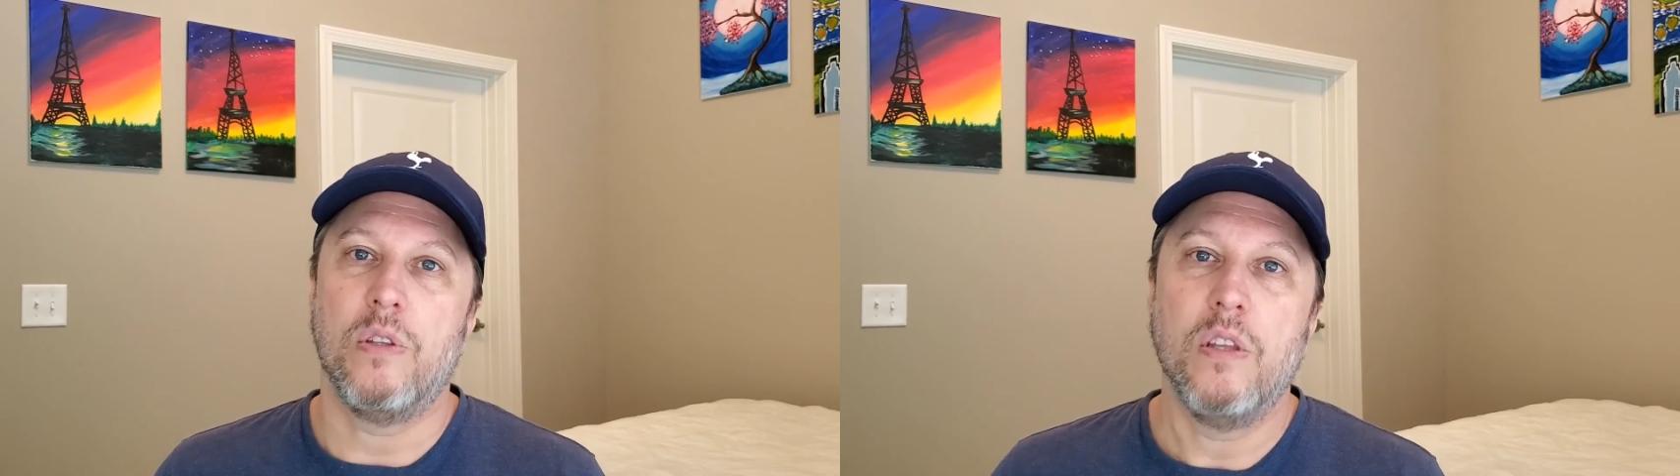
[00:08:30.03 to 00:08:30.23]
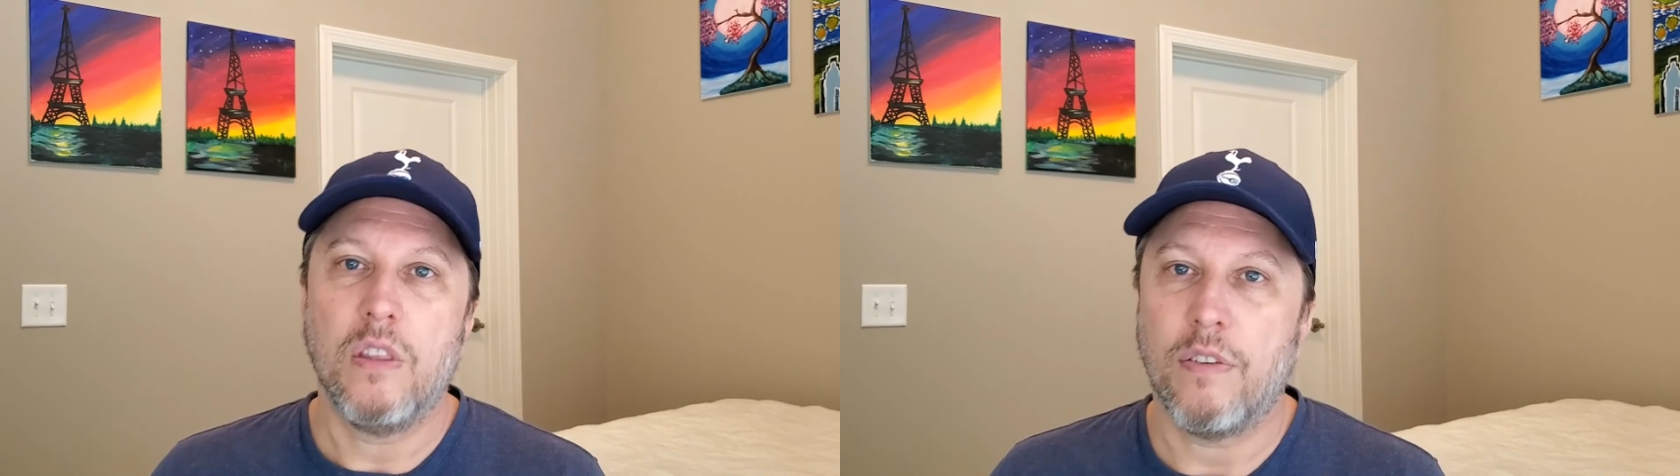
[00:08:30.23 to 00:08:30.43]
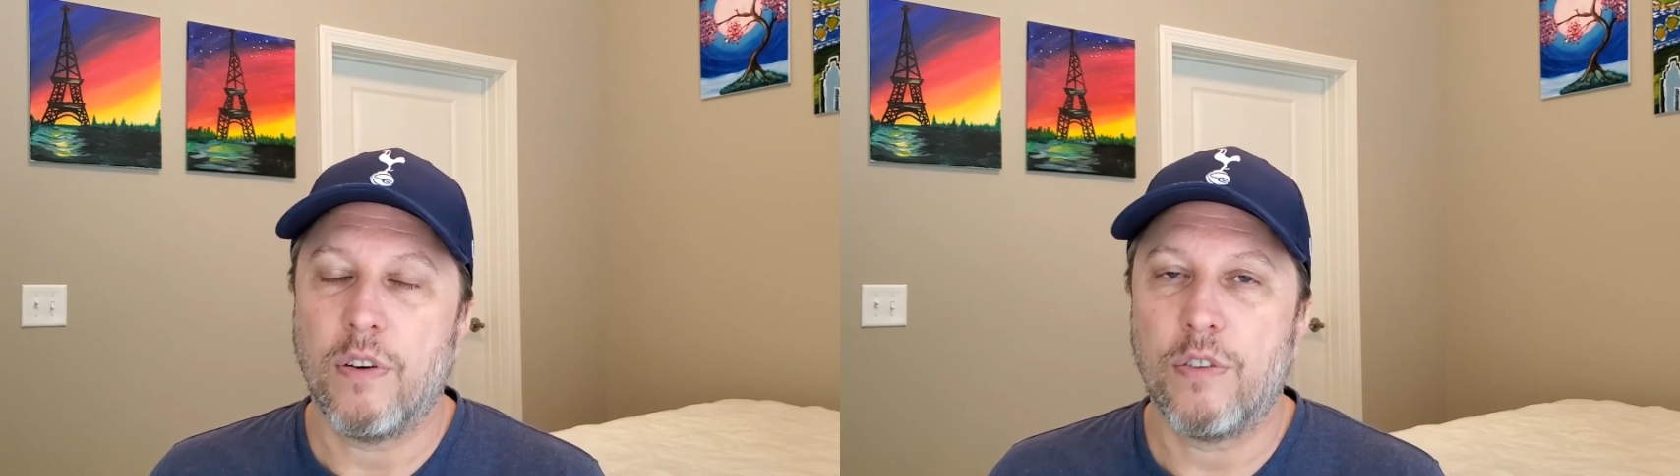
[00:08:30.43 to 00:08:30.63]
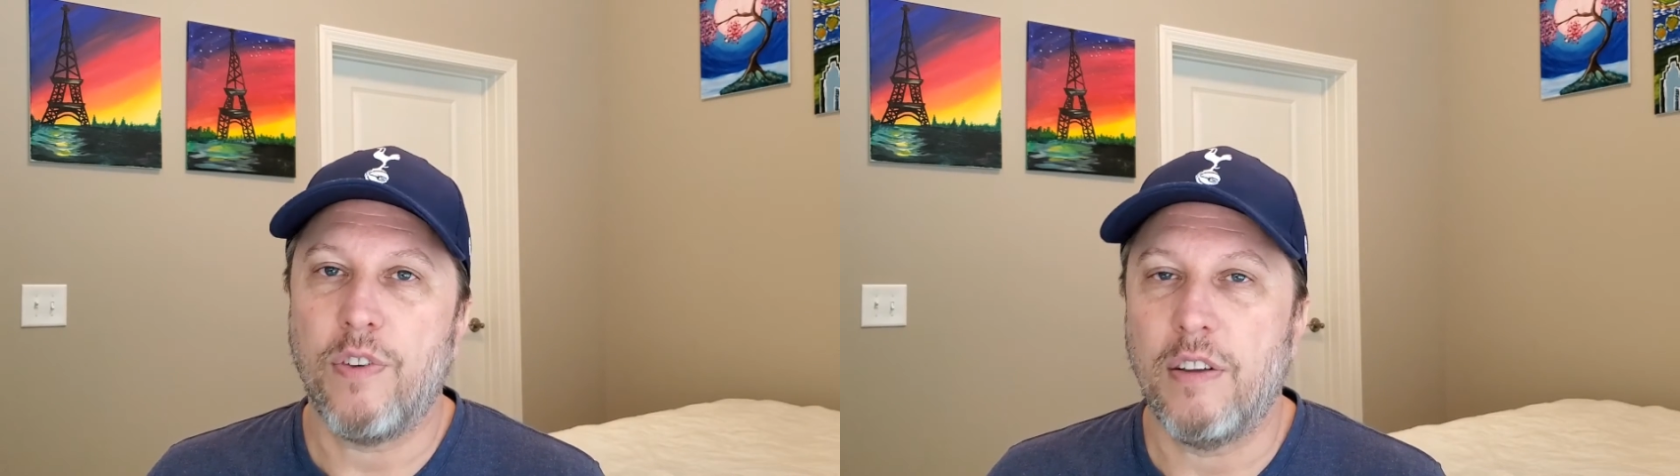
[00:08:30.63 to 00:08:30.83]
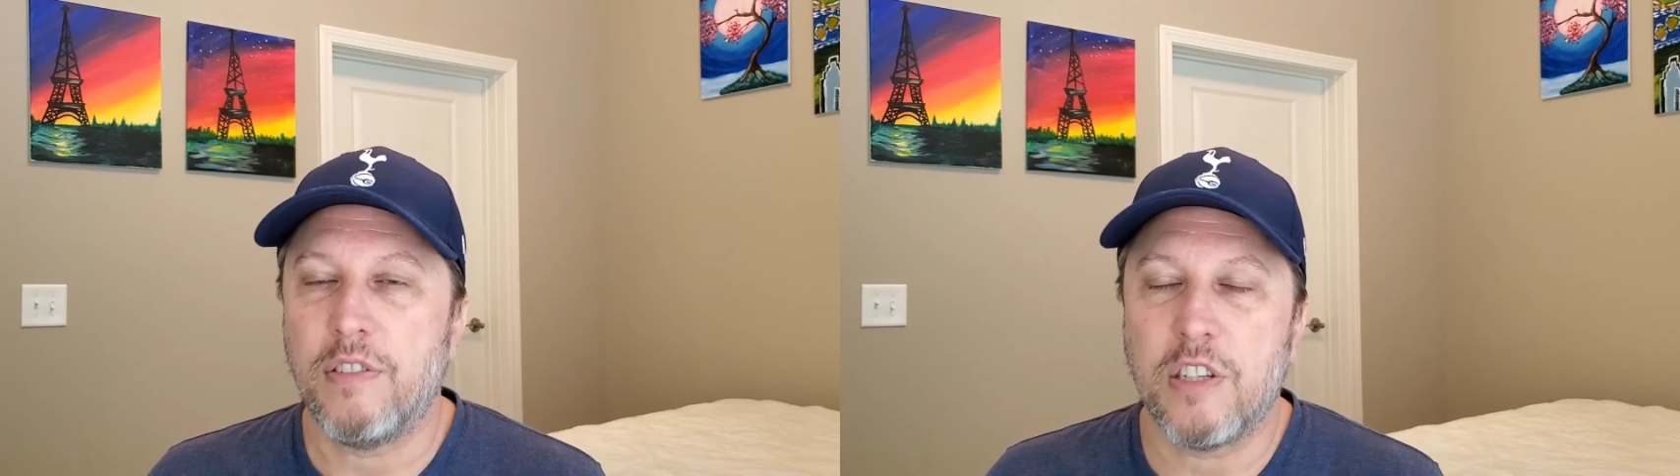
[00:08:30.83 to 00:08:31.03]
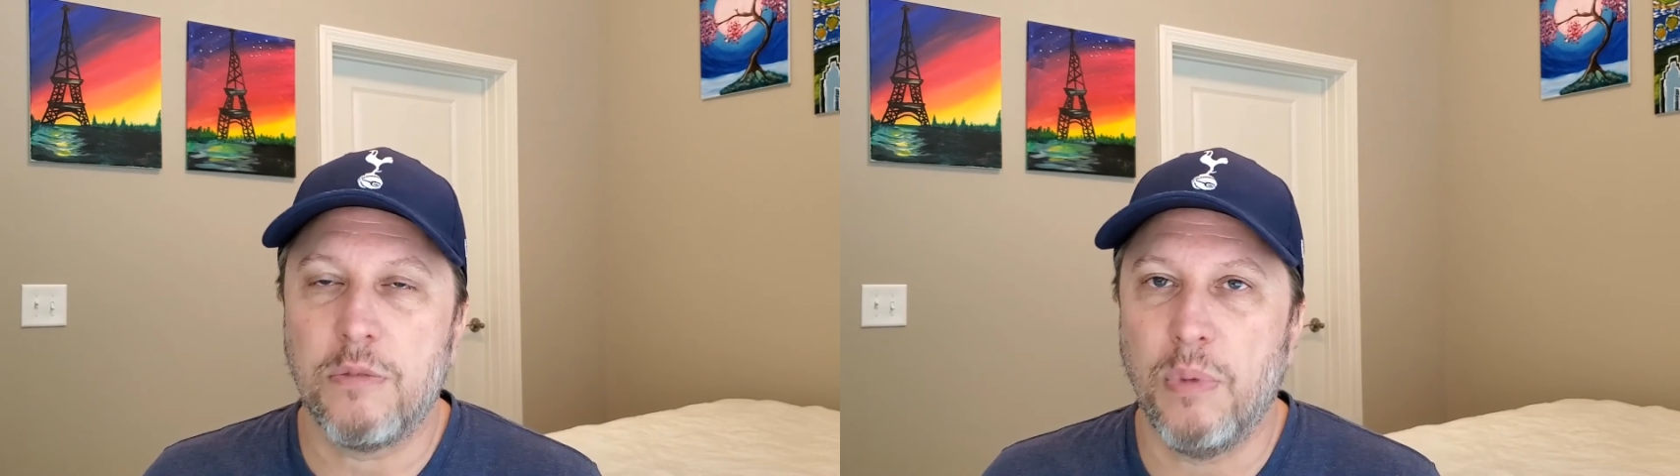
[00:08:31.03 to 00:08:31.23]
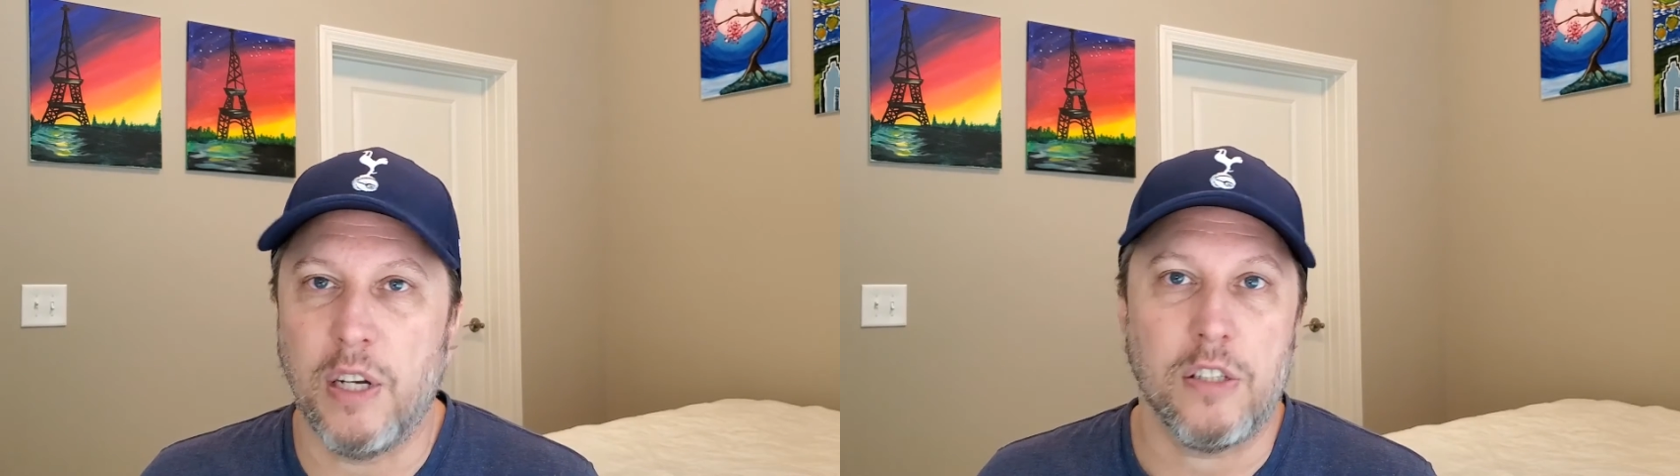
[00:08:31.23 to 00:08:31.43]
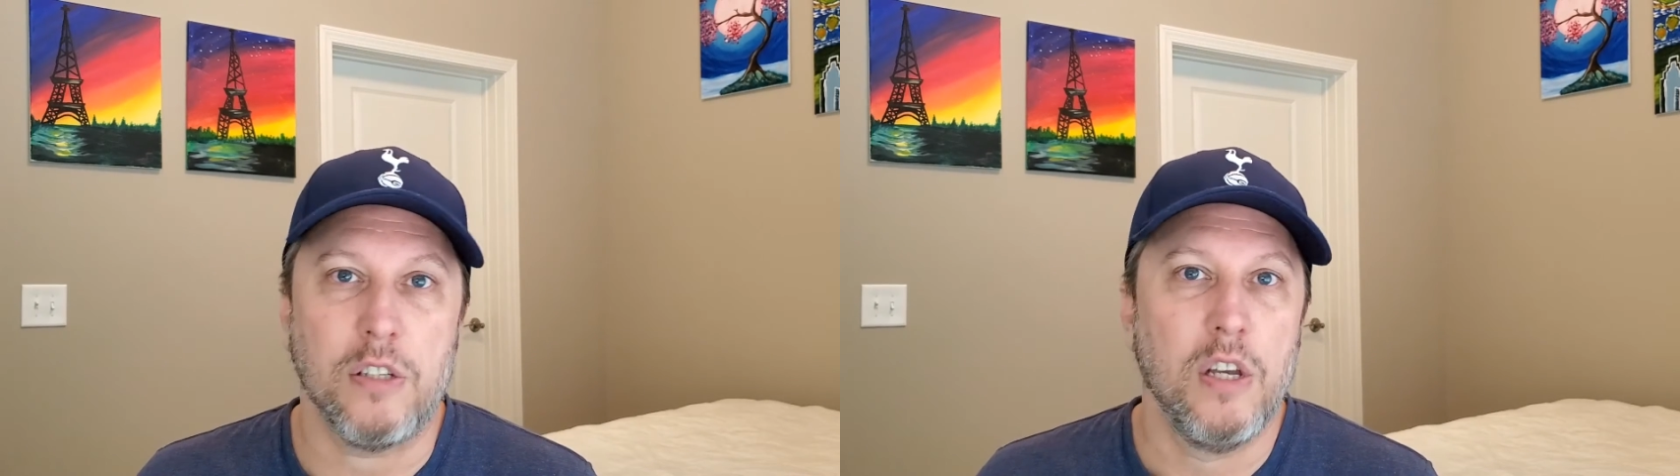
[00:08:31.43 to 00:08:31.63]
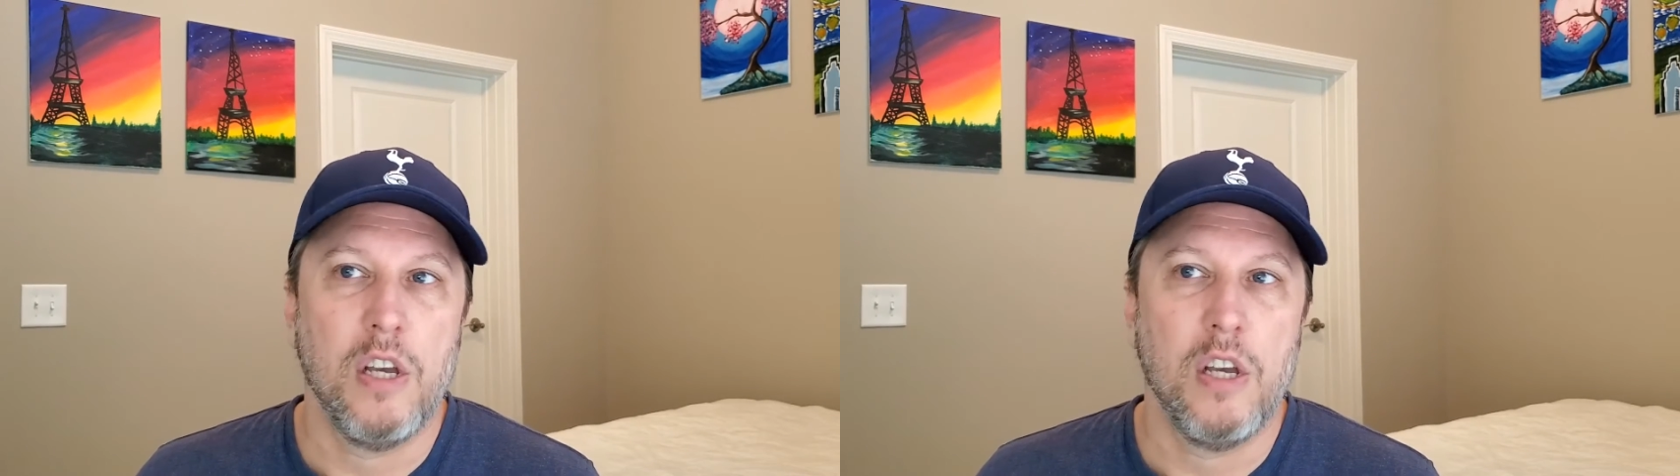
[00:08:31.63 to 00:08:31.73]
in the first 5-6 minutes.